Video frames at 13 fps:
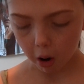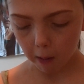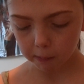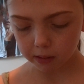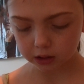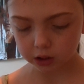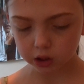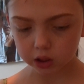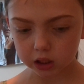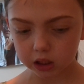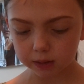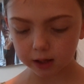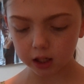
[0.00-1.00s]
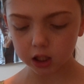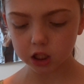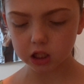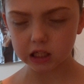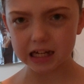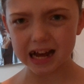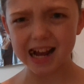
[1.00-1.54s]
but to be honest,
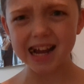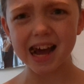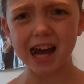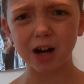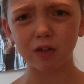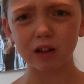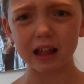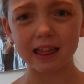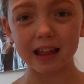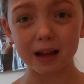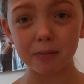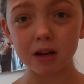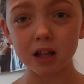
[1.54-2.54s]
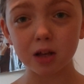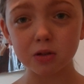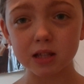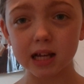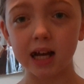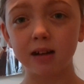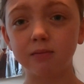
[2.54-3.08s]
today I don't really think I'm going to use
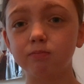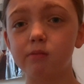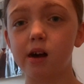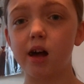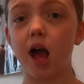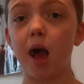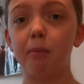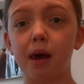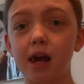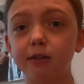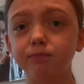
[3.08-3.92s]
that, but I might.